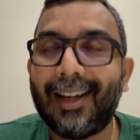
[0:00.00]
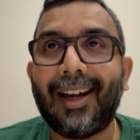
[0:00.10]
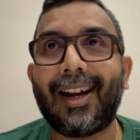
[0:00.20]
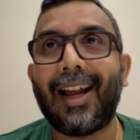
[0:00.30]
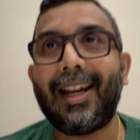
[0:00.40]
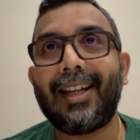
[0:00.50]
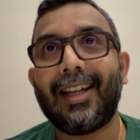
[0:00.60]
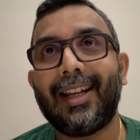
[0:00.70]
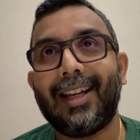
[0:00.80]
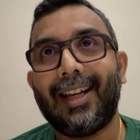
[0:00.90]
All right.
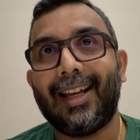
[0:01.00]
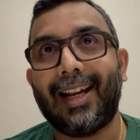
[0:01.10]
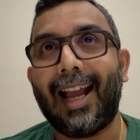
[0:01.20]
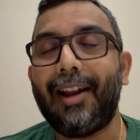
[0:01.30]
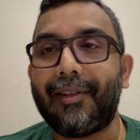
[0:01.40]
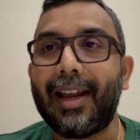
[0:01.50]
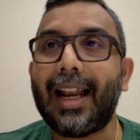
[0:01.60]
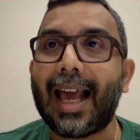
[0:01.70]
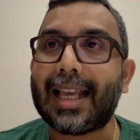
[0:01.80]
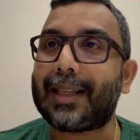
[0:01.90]
And I
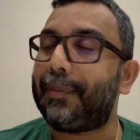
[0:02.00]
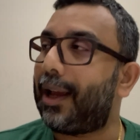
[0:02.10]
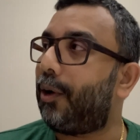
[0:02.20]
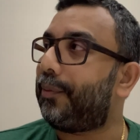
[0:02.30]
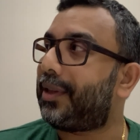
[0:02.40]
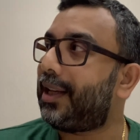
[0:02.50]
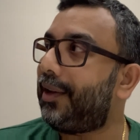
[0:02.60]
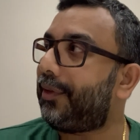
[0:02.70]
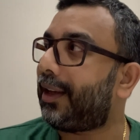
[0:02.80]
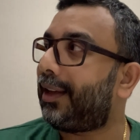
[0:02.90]
realized by
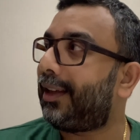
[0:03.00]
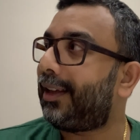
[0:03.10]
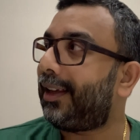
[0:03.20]
observing